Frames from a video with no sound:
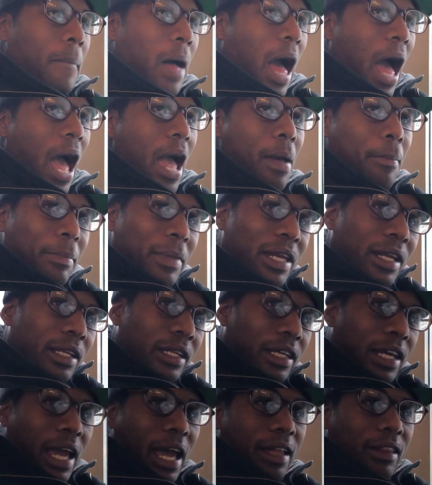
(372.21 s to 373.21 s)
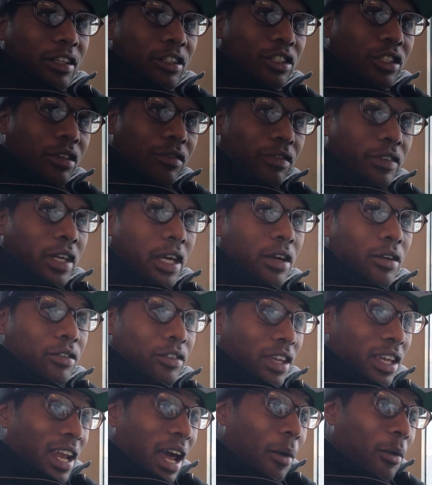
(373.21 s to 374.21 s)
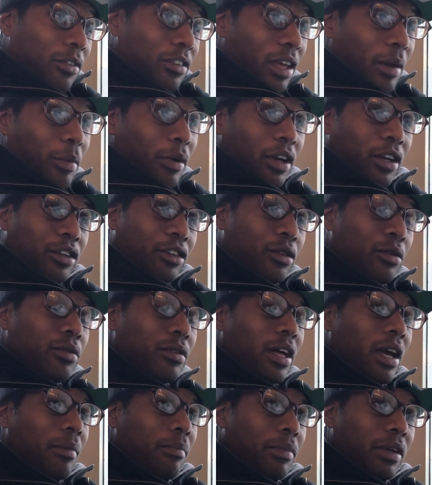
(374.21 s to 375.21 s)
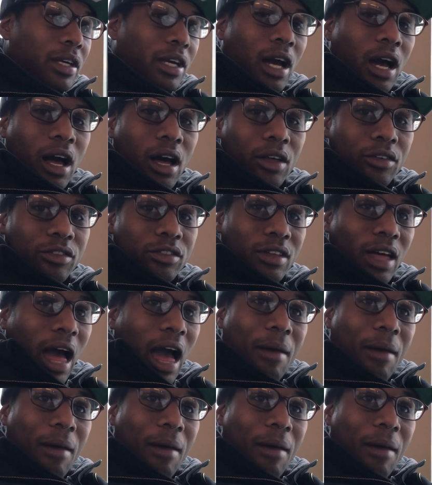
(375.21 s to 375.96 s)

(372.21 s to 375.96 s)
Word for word: I immediately had to shift gears, and I was able to do that because